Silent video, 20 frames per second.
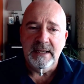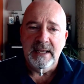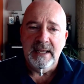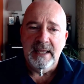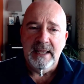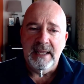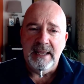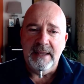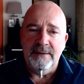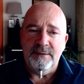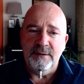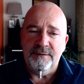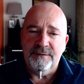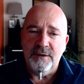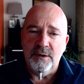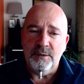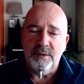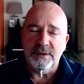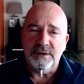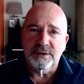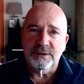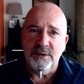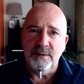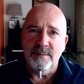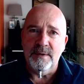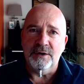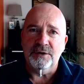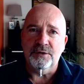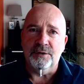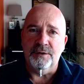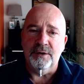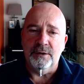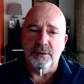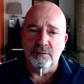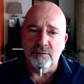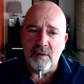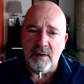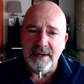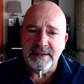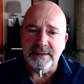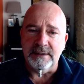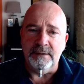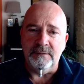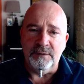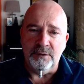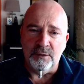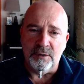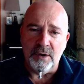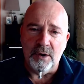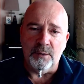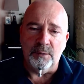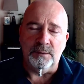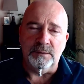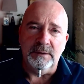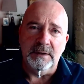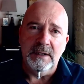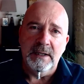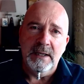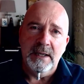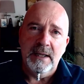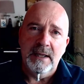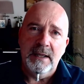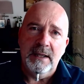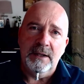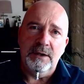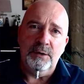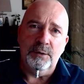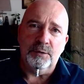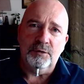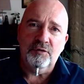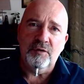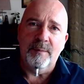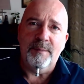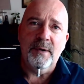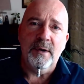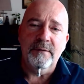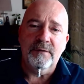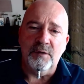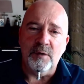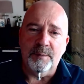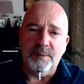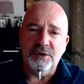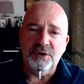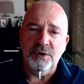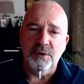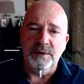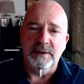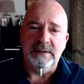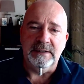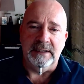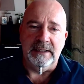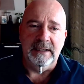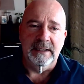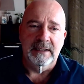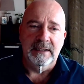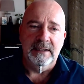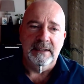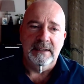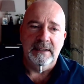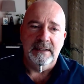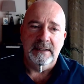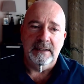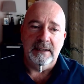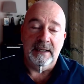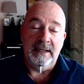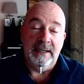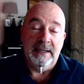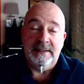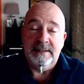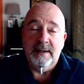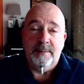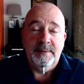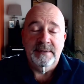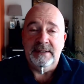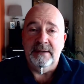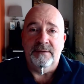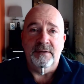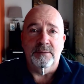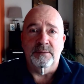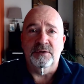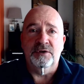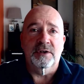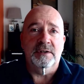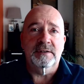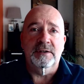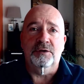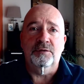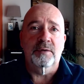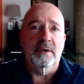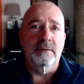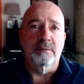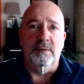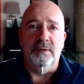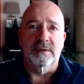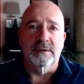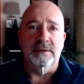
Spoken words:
if you focus too much on the horizon of your goal, you'll trip over an opportunity and get up as if it was just a tree root.